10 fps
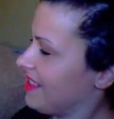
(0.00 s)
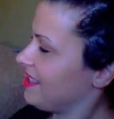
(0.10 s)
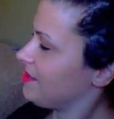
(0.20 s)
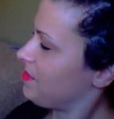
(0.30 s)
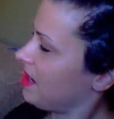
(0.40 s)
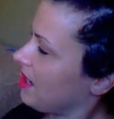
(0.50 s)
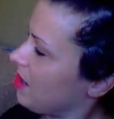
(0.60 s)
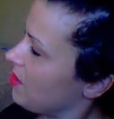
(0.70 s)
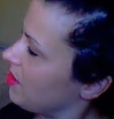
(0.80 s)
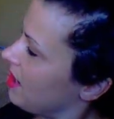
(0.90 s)
Let's pick
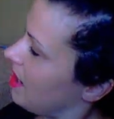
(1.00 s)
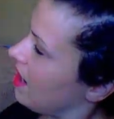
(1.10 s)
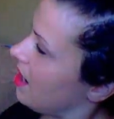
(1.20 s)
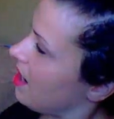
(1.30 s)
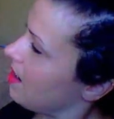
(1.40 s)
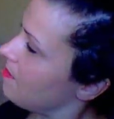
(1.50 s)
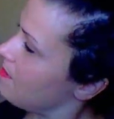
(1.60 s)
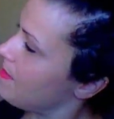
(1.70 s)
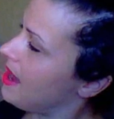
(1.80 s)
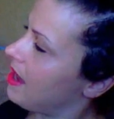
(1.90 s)
out a
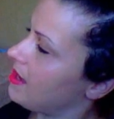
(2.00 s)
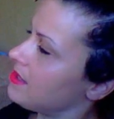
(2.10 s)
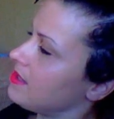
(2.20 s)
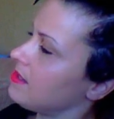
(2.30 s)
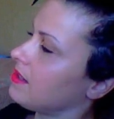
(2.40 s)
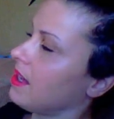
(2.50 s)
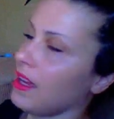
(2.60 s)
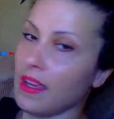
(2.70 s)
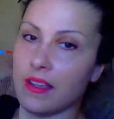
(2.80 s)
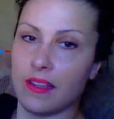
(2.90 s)
matte,
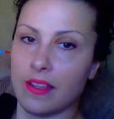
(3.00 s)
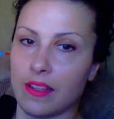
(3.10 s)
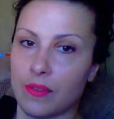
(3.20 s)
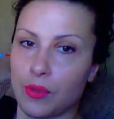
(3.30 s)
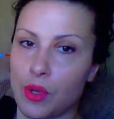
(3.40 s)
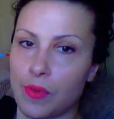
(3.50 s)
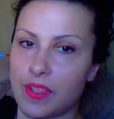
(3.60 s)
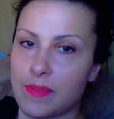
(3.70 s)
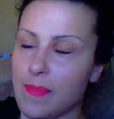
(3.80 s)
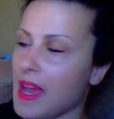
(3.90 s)
okay? We'll go with
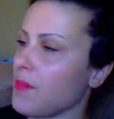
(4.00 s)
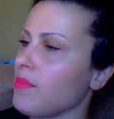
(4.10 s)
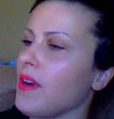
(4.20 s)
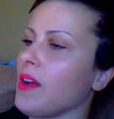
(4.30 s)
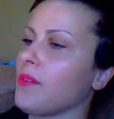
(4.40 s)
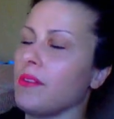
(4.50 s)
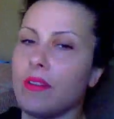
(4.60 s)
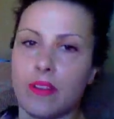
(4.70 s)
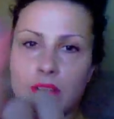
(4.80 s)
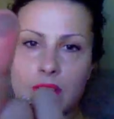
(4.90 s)
this matte brown.
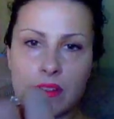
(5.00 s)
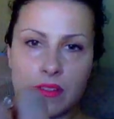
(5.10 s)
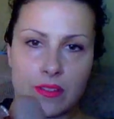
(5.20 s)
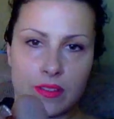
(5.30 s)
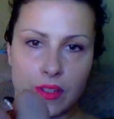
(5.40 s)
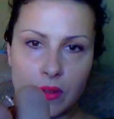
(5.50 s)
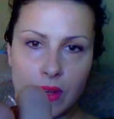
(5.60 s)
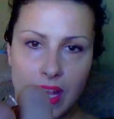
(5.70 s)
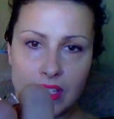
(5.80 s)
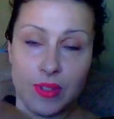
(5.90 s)

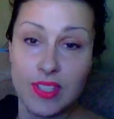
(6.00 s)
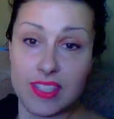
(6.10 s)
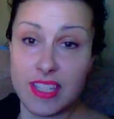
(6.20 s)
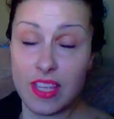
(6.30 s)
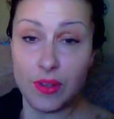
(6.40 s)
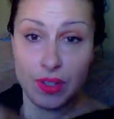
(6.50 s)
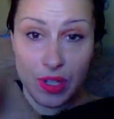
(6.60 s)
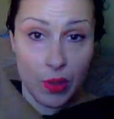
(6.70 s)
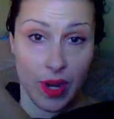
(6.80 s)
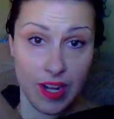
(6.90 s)
So as you can see,
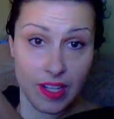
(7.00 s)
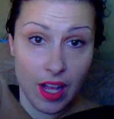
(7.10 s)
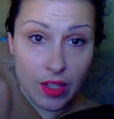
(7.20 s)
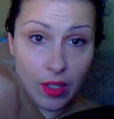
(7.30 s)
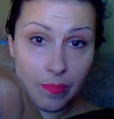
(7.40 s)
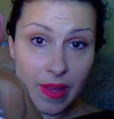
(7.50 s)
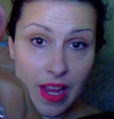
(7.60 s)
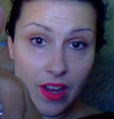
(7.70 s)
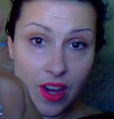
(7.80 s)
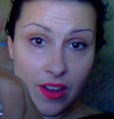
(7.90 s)
there's a great color
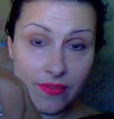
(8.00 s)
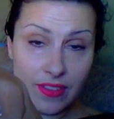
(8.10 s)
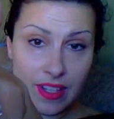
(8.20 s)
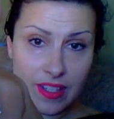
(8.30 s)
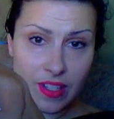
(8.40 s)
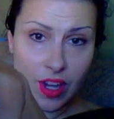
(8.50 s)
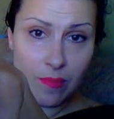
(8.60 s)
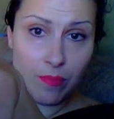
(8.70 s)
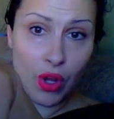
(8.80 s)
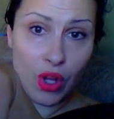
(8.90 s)
payoff. It's
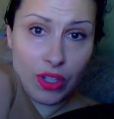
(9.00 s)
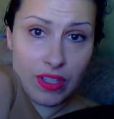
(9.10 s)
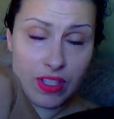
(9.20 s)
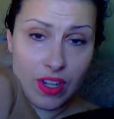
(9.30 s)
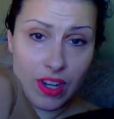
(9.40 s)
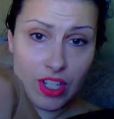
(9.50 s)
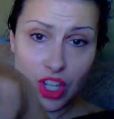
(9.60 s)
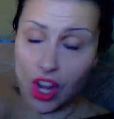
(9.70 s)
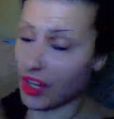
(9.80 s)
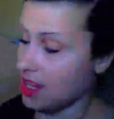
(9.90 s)
not bald, it's not
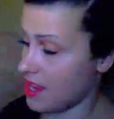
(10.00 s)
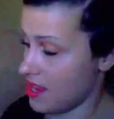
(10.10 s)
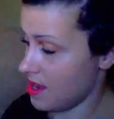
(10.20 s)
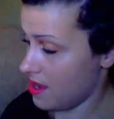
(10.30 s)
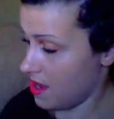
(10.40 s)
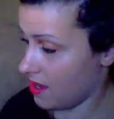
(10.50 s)
chalky.